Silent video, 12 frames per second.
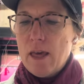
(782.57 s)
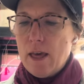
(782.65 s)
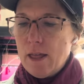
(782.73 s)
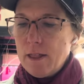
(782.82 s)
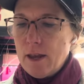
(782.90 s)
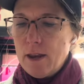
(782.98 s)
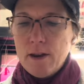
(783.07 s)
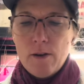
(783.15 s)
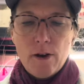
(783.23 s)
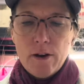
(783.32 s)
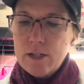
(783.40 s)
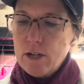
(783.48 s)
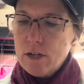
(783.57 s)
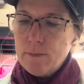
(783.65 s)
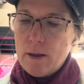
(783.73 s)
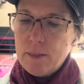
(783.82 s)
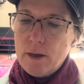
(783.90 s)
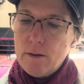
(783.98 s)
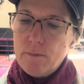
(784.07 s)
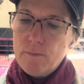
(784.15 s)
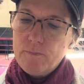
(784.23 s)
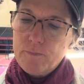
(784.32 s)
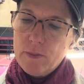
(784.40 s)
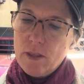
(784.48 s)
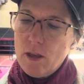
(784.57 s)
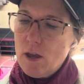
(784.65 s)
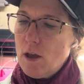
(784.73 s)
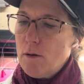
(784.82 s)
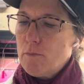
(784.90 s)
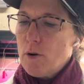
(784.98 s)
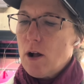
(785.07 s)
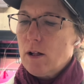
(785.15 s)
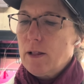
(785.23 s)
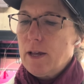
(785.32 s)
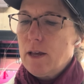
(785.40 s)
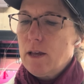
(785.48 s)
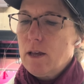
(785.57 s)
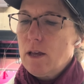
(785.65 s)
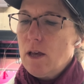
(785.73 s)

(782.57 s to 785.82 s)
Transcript: And then I already talked about the broccoli.